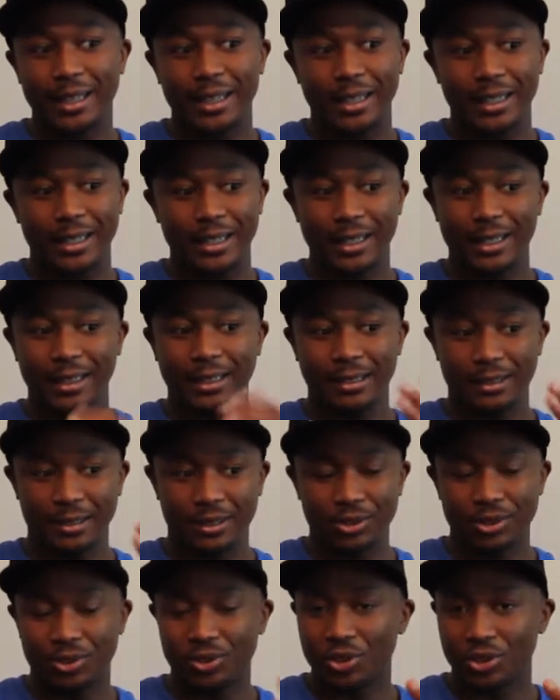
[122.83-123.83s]

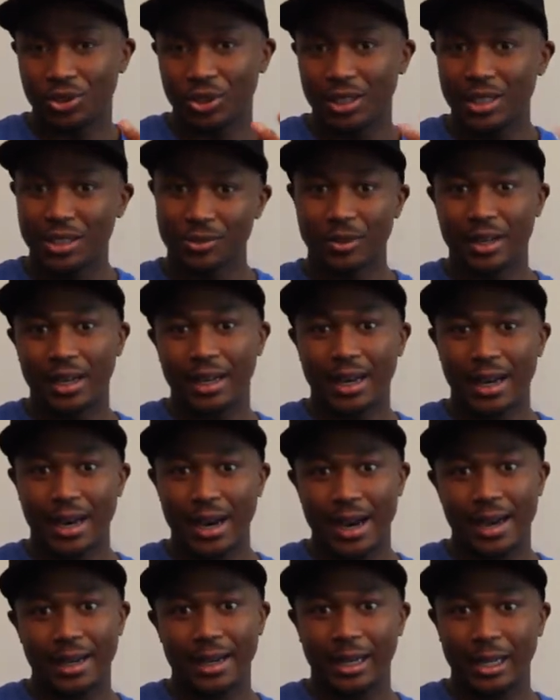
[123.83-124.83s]
is what
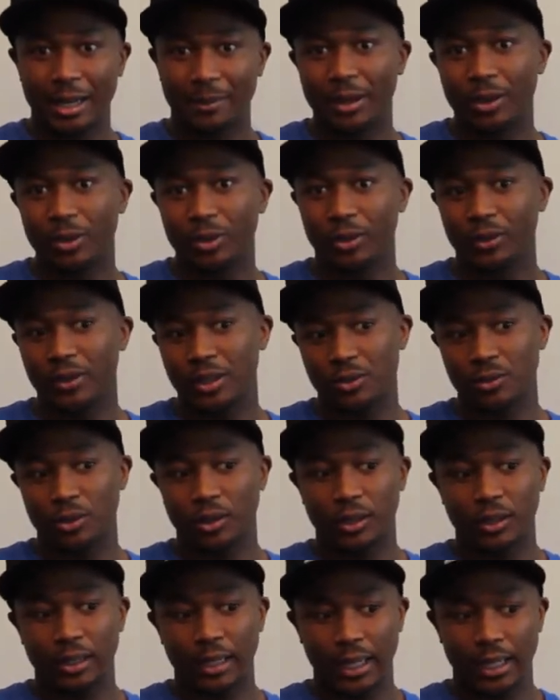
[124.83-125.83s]
I like about Oda as
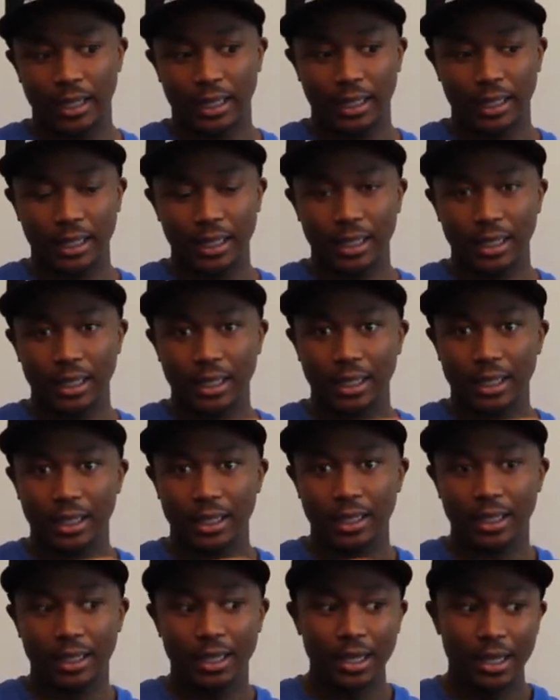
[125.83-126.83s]
well. Like
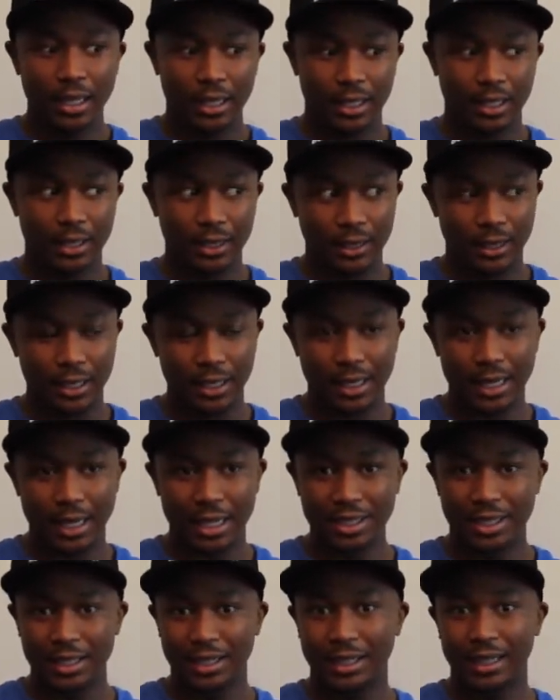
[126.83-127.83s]
he
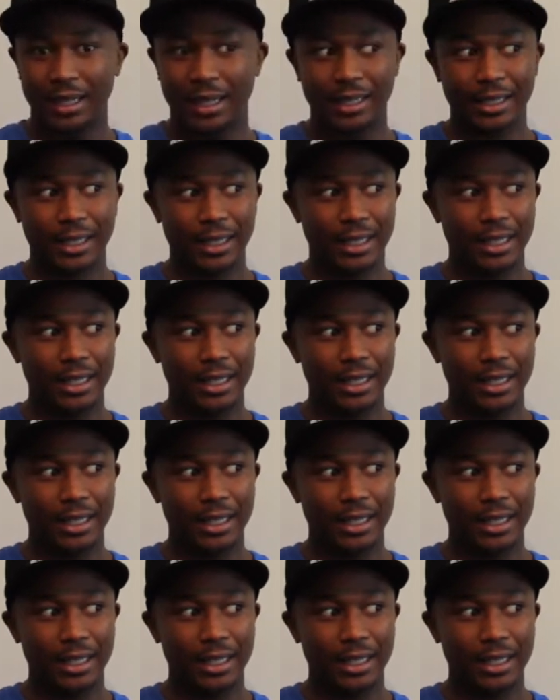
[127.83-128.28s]
actually like